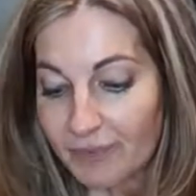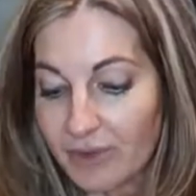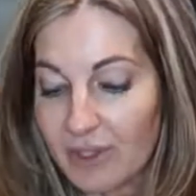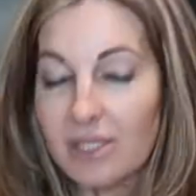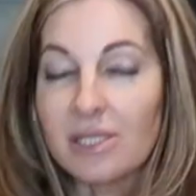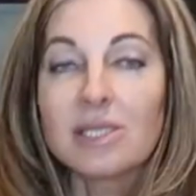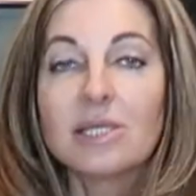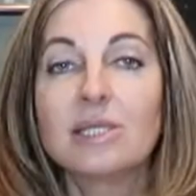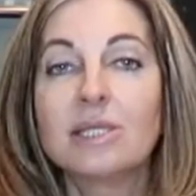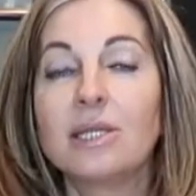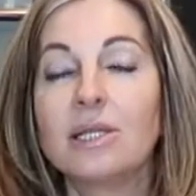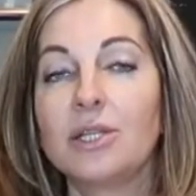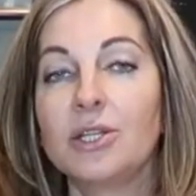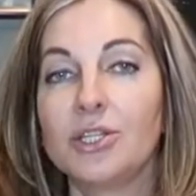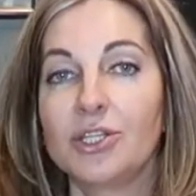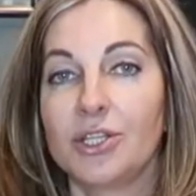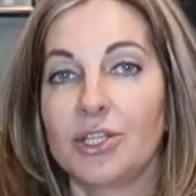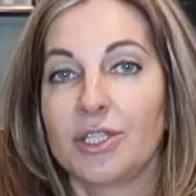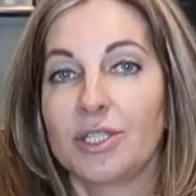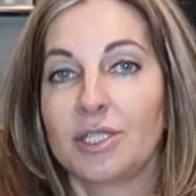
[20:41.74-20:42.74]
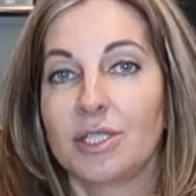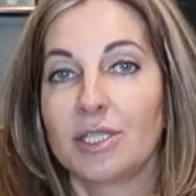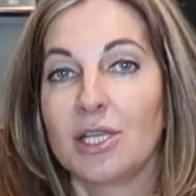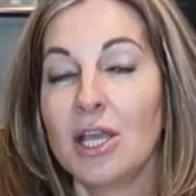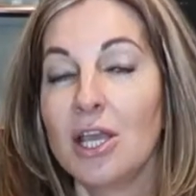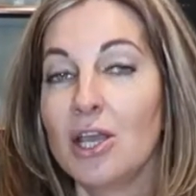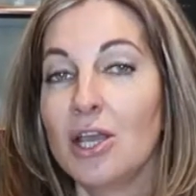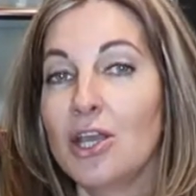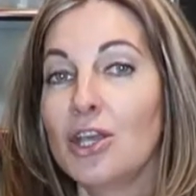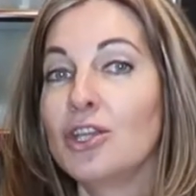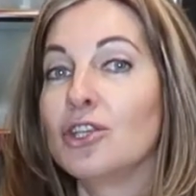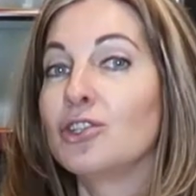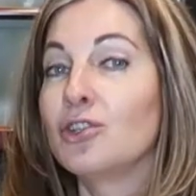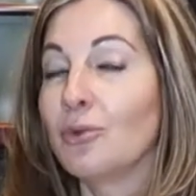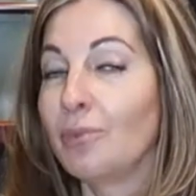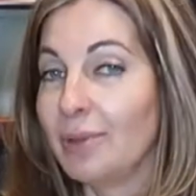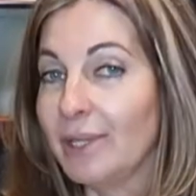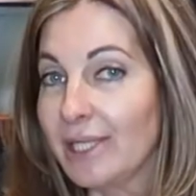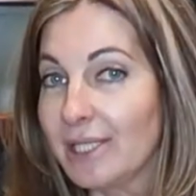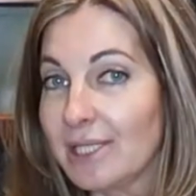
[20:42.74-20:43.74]
This is delicious.
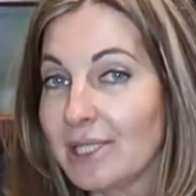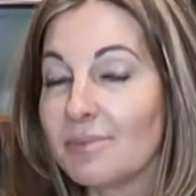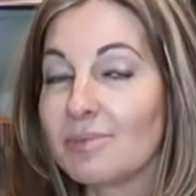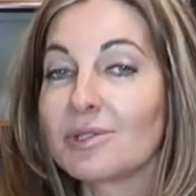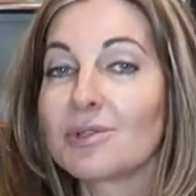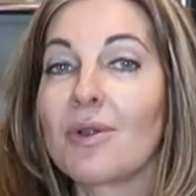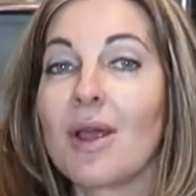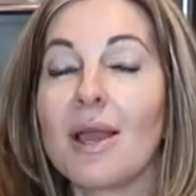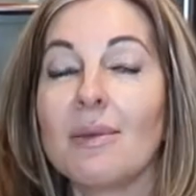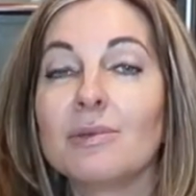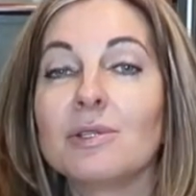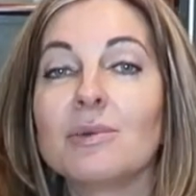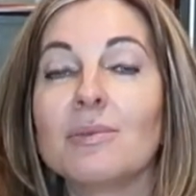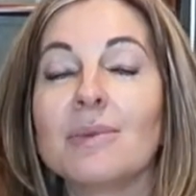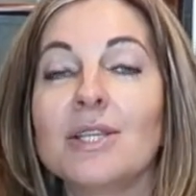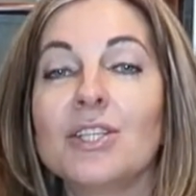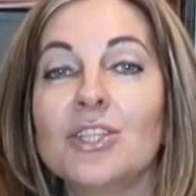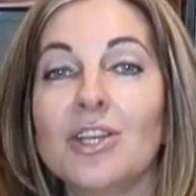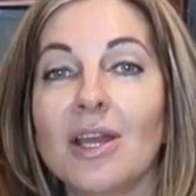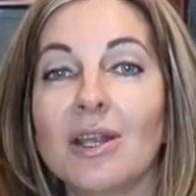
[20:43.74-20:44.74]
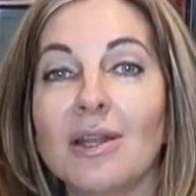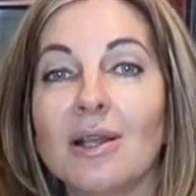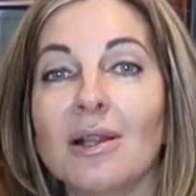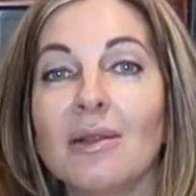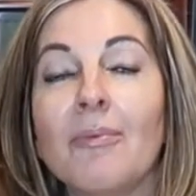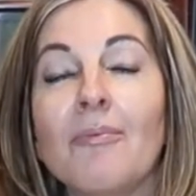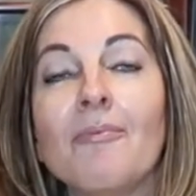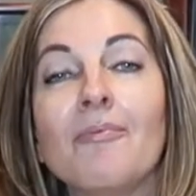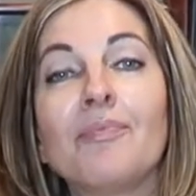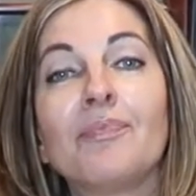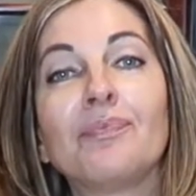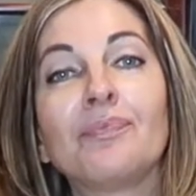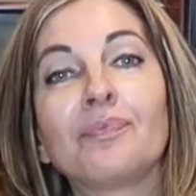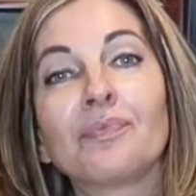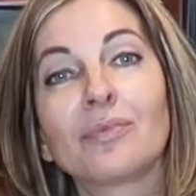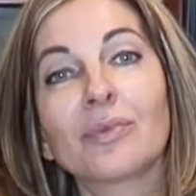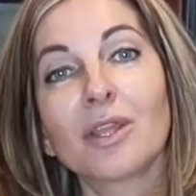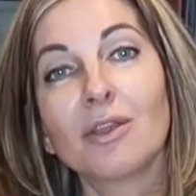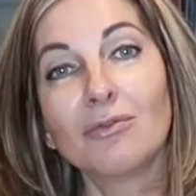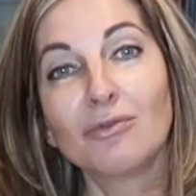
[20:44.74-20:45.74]
So please subscribe to my channel
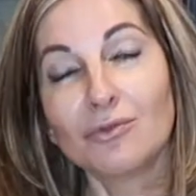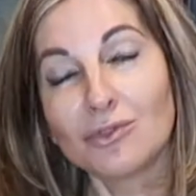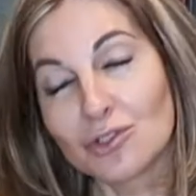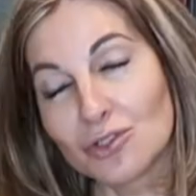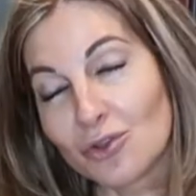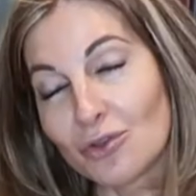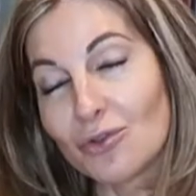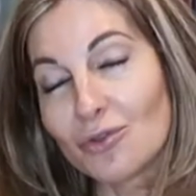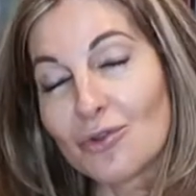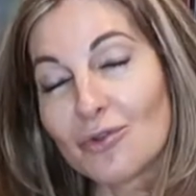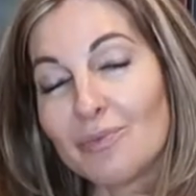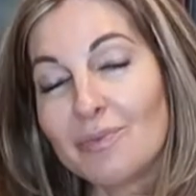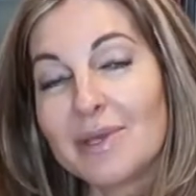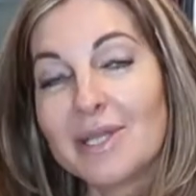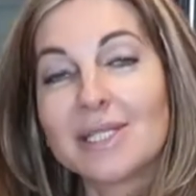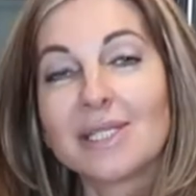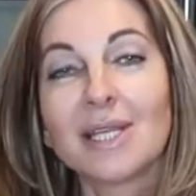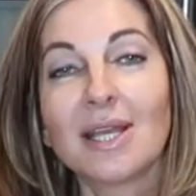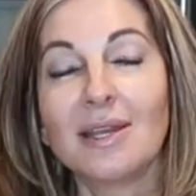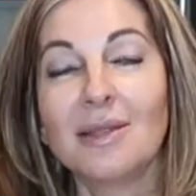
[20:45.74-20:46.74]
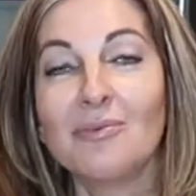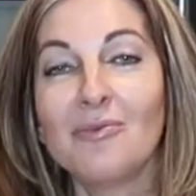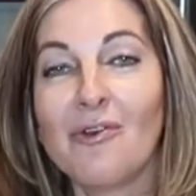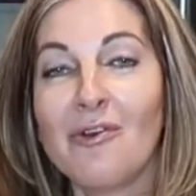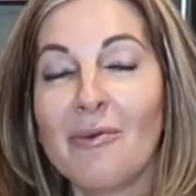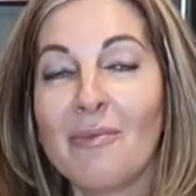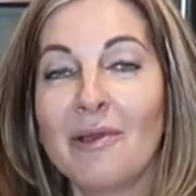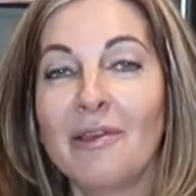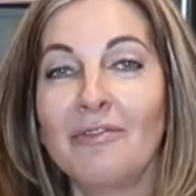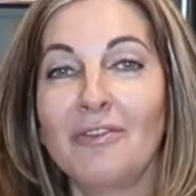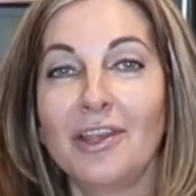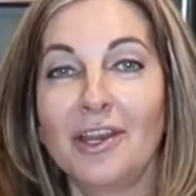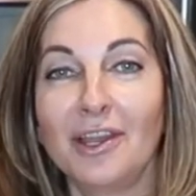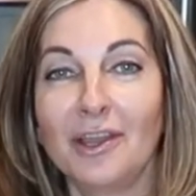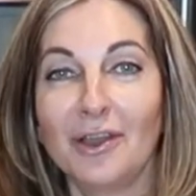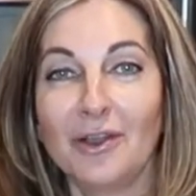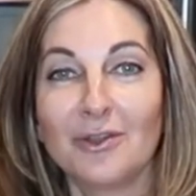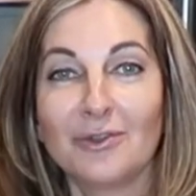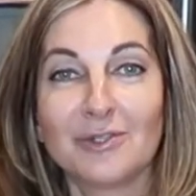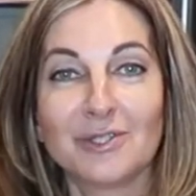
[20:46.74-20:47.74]
so you don't miss any more of my
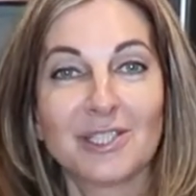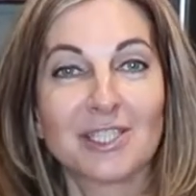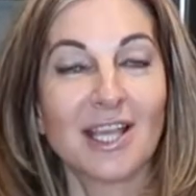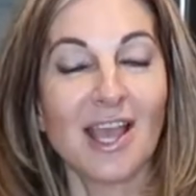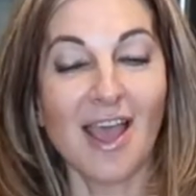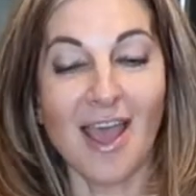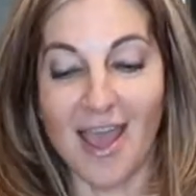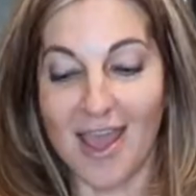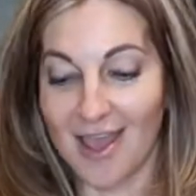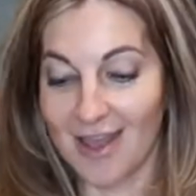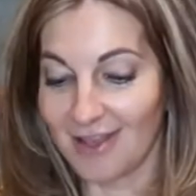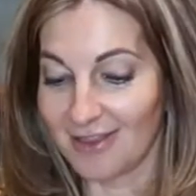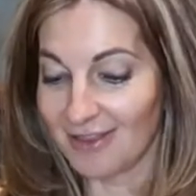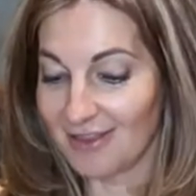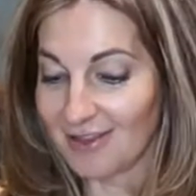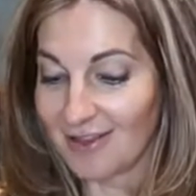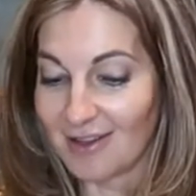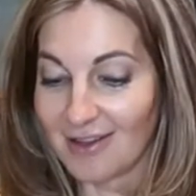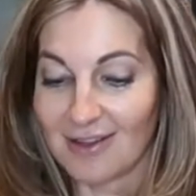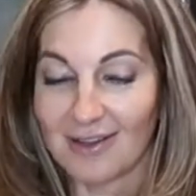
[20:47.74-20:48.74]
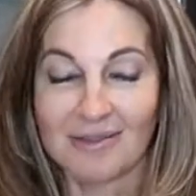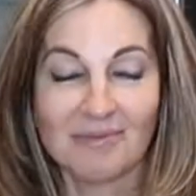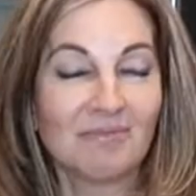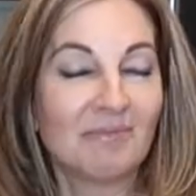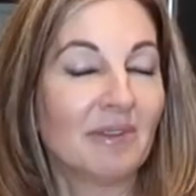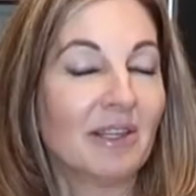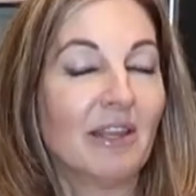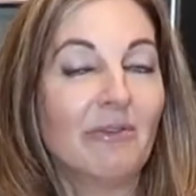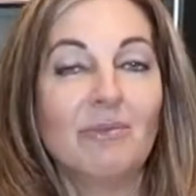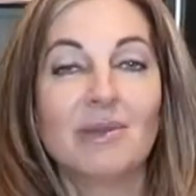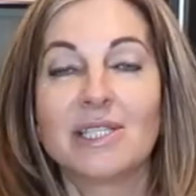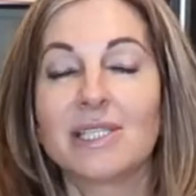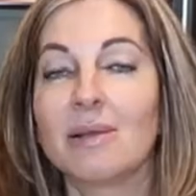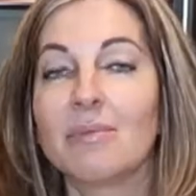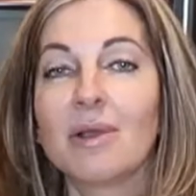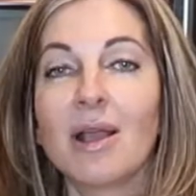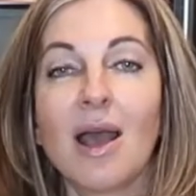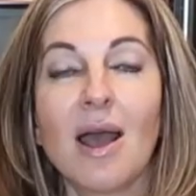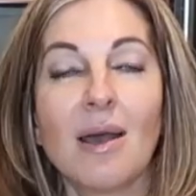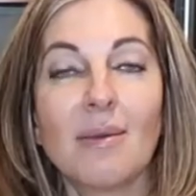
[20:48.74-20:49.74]
videos, and leave me
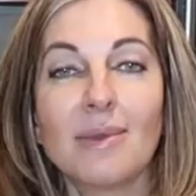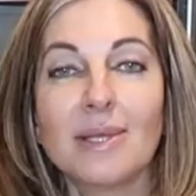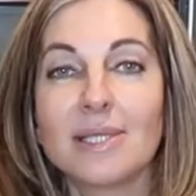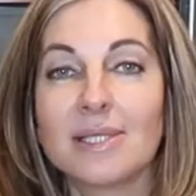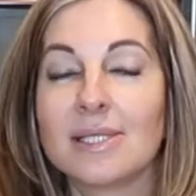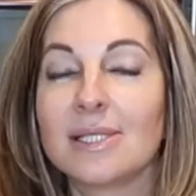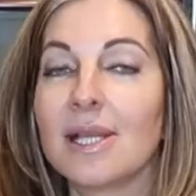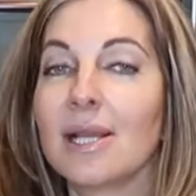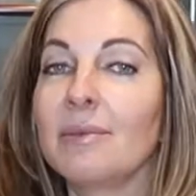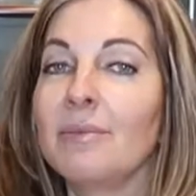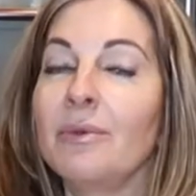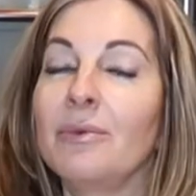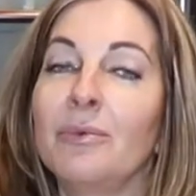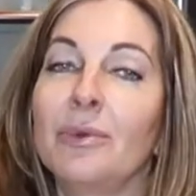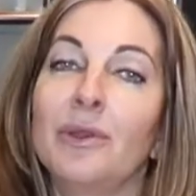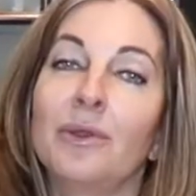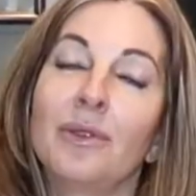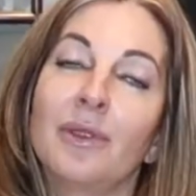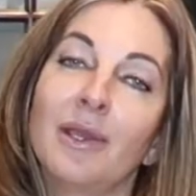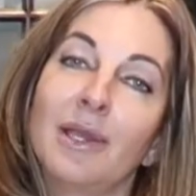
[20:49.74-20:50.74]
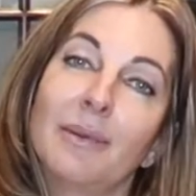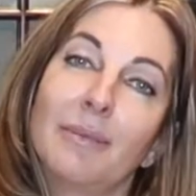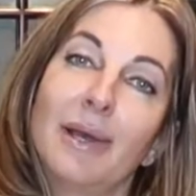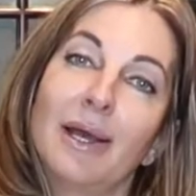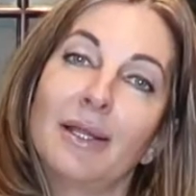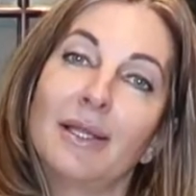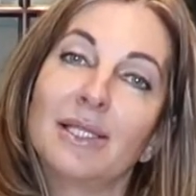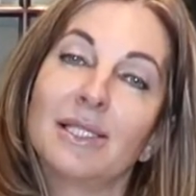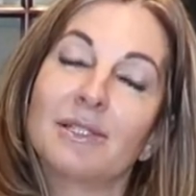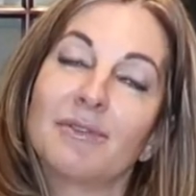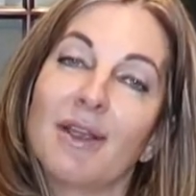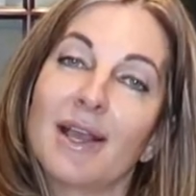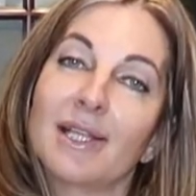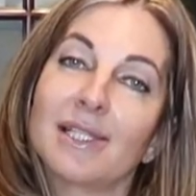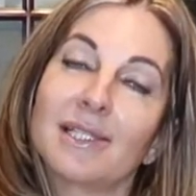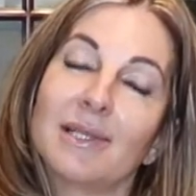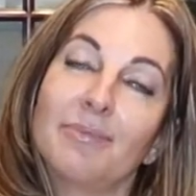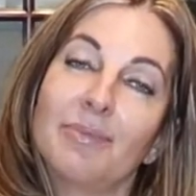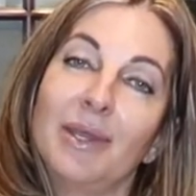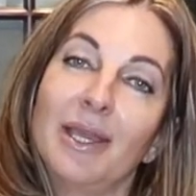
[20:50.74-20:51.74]
some comments, tell me what you think about this
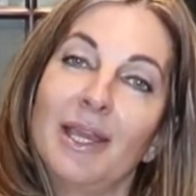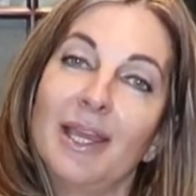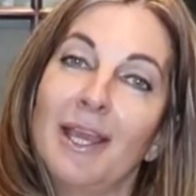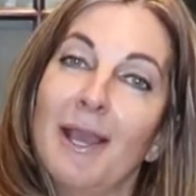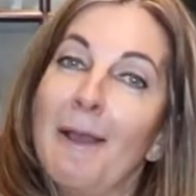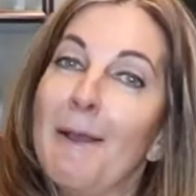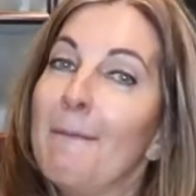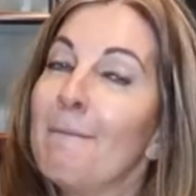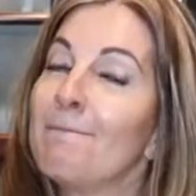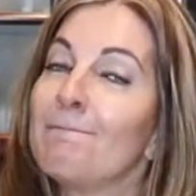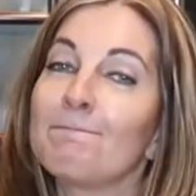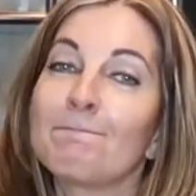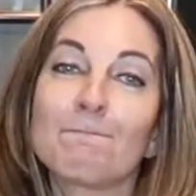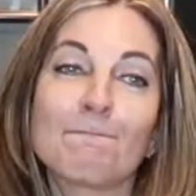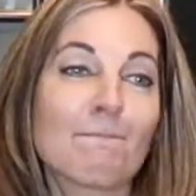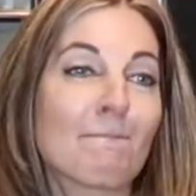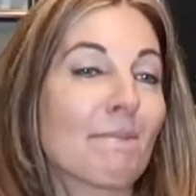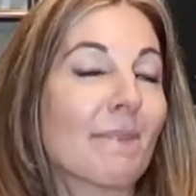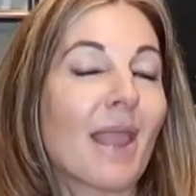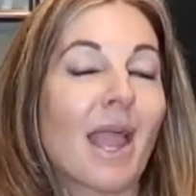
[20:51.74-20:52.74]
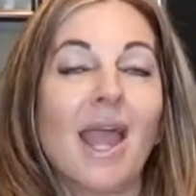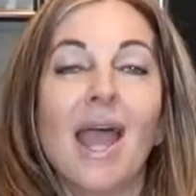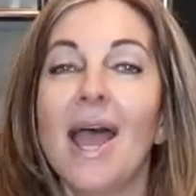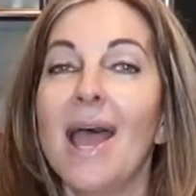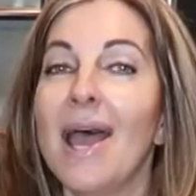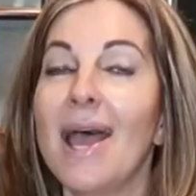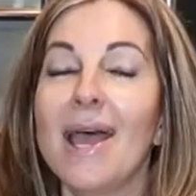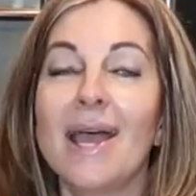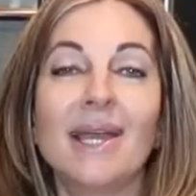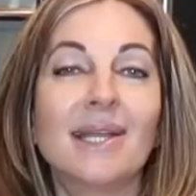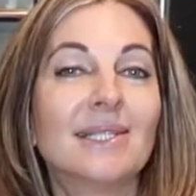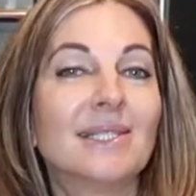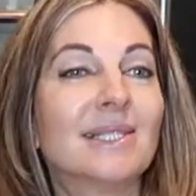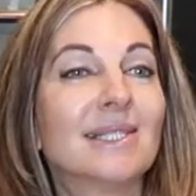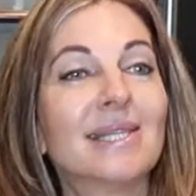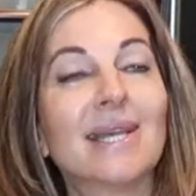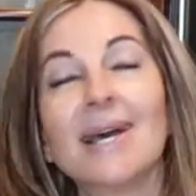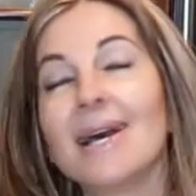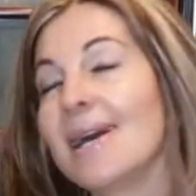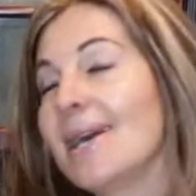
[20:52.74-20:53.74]
recipe,
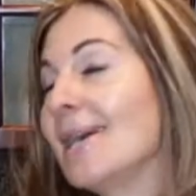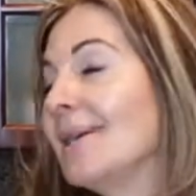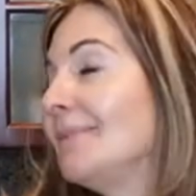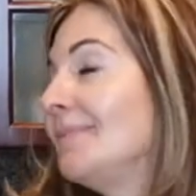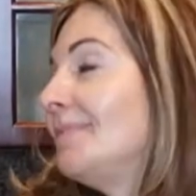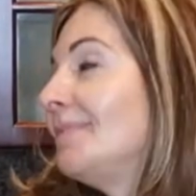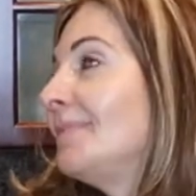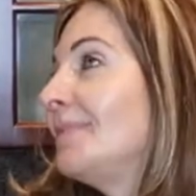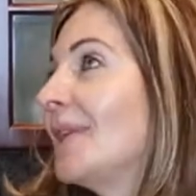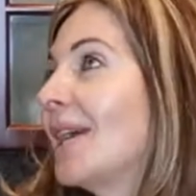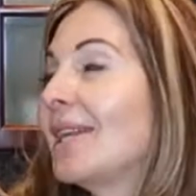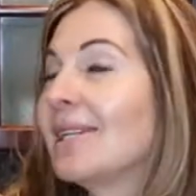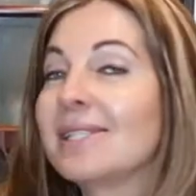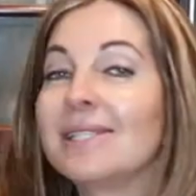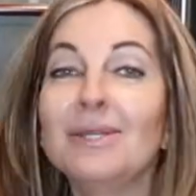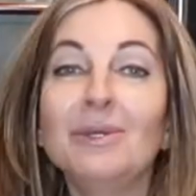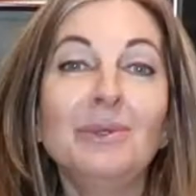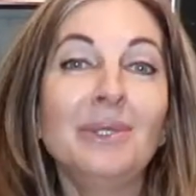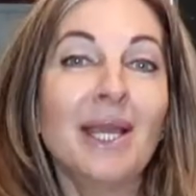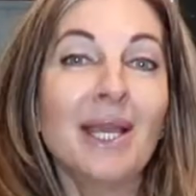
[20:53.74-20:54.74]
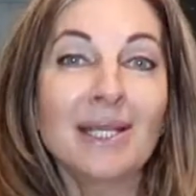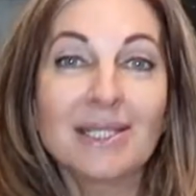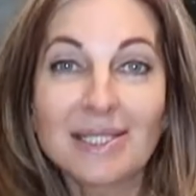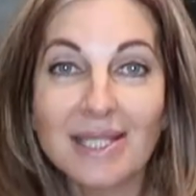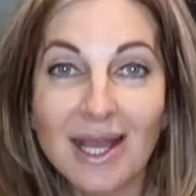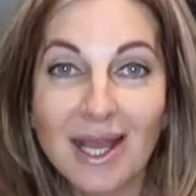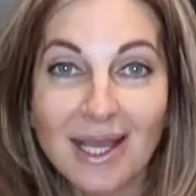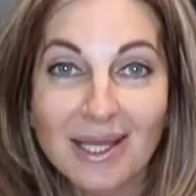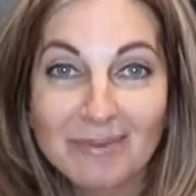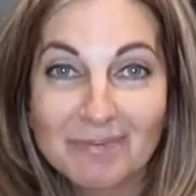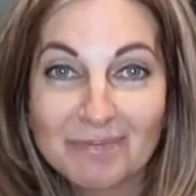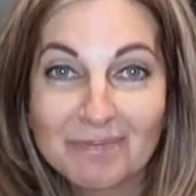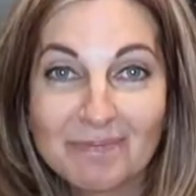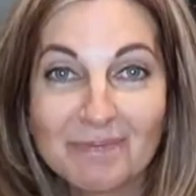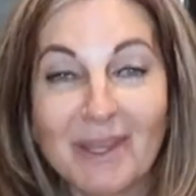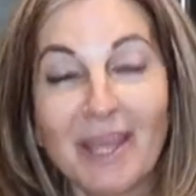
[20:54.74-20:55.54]
and I'll see you next time.